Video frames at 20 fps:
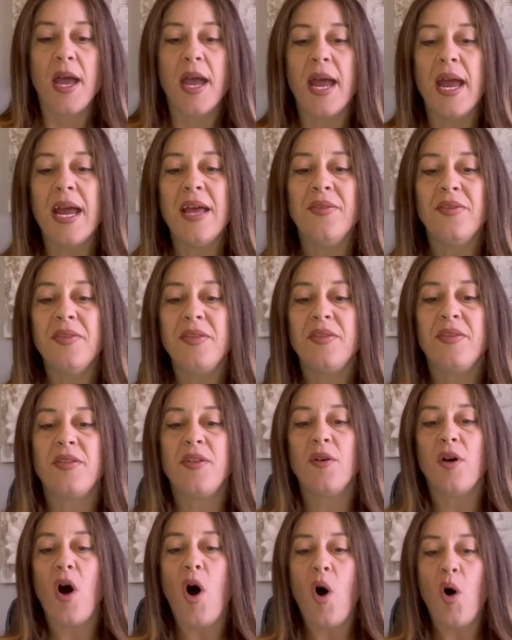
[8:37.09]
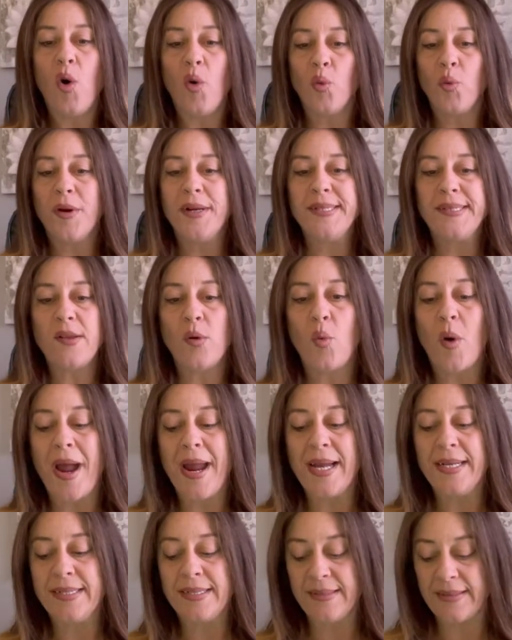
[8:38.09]
And the whole reason why
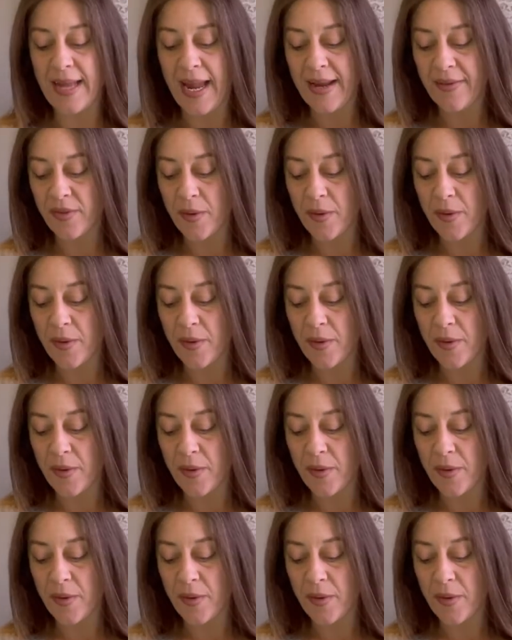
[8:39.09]
I designed